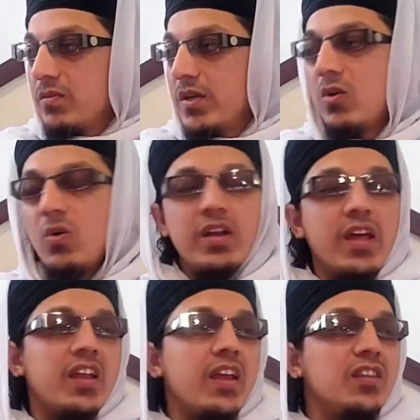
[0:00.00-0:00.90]
But no one
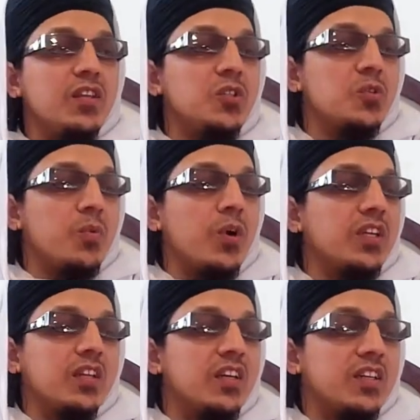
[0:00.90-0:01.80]
had anything to
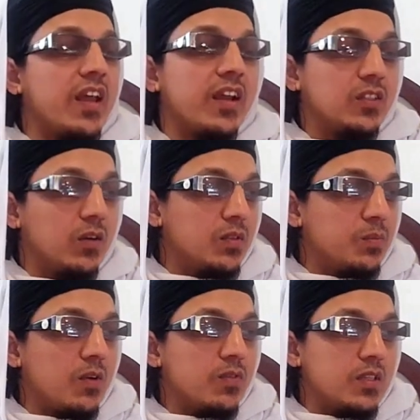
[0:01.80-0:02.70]
point at the character of the
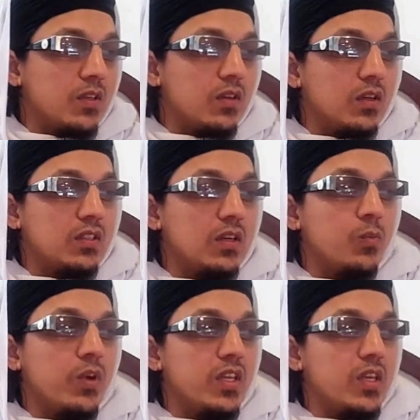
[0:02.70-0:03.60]
Prophet sallallahu alayhi wa
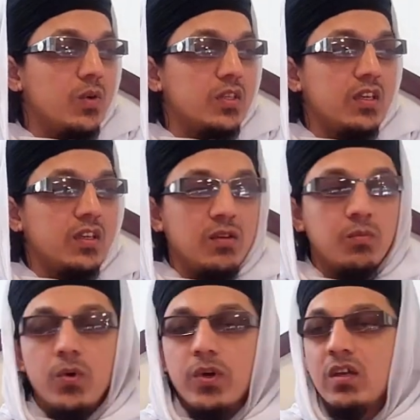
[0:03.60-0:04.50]
sallam, whether he was a
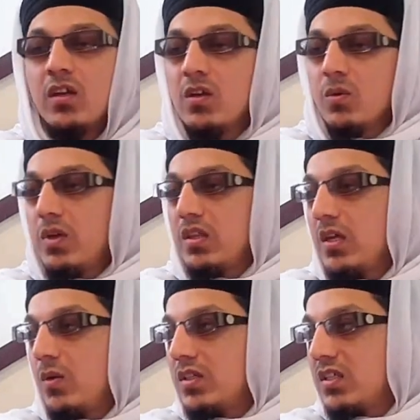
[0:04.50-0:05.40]
young boy,
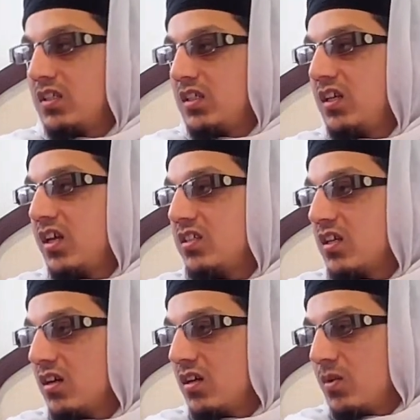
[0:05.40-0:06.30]
whether he was a
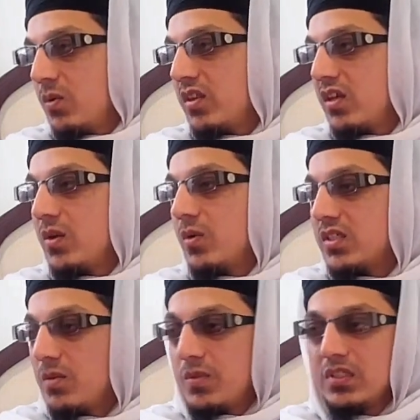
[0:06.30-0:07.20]
teenager, whether he
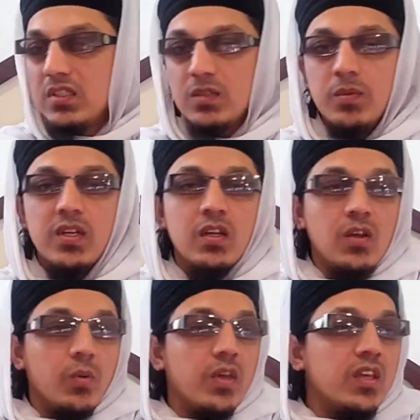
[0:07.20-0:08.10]
was a businessman,
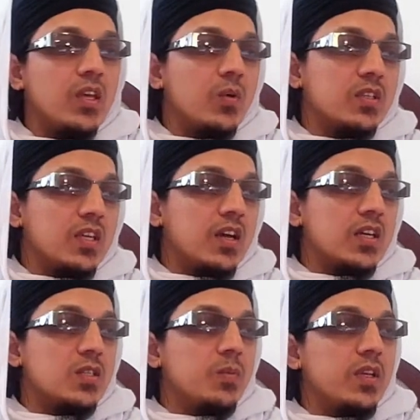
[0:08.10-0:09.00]
whether he was a
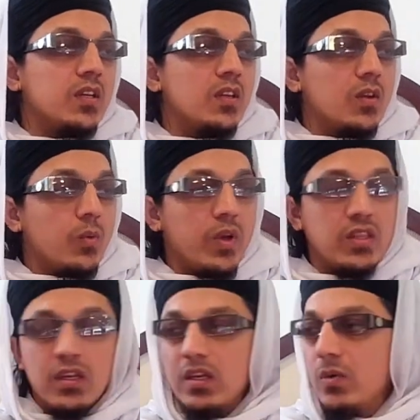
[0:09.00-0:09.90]
husband,
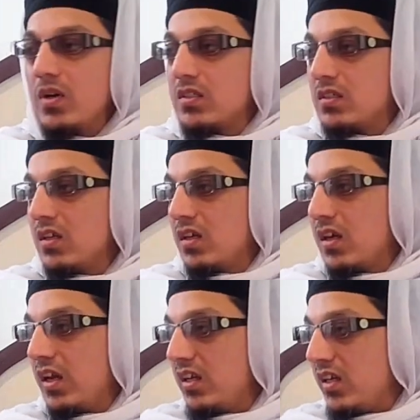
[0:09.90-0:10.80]
whether he was
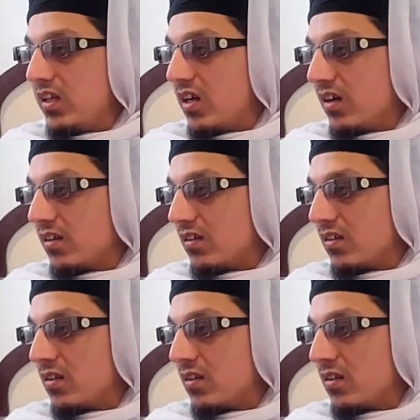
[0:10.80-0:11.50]
a leader,